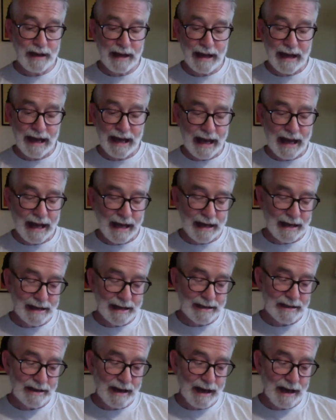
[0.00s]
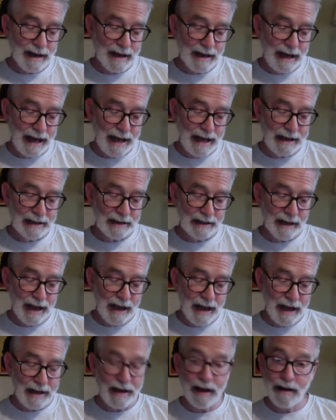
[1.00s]
and it's got a
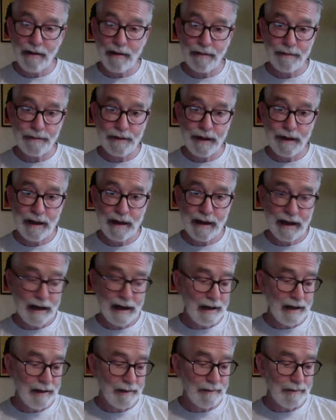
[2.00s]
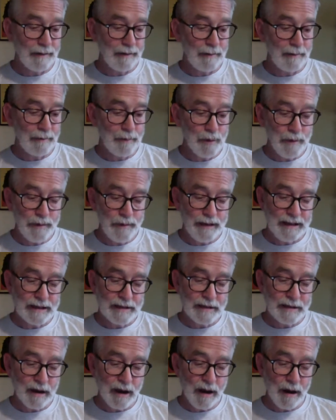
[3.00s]
lot of movie
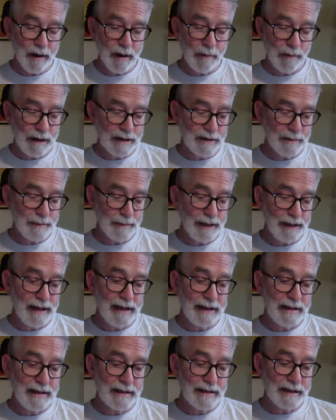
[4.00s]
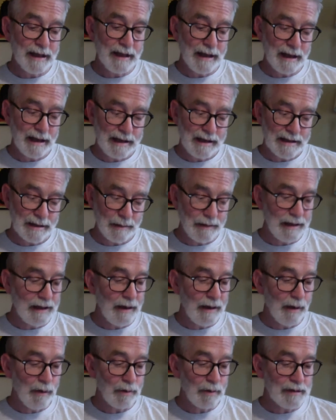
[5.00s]
star recipes, some of the
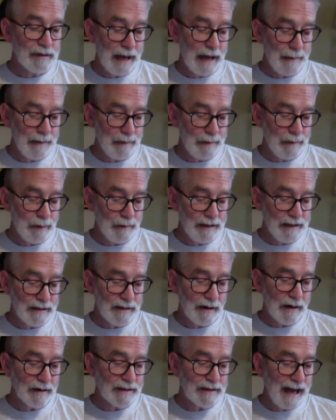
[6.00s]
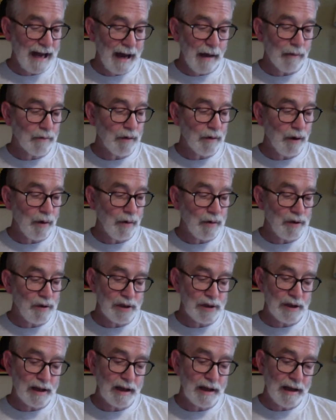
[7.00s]
old-timey movie stars, Hal Roach.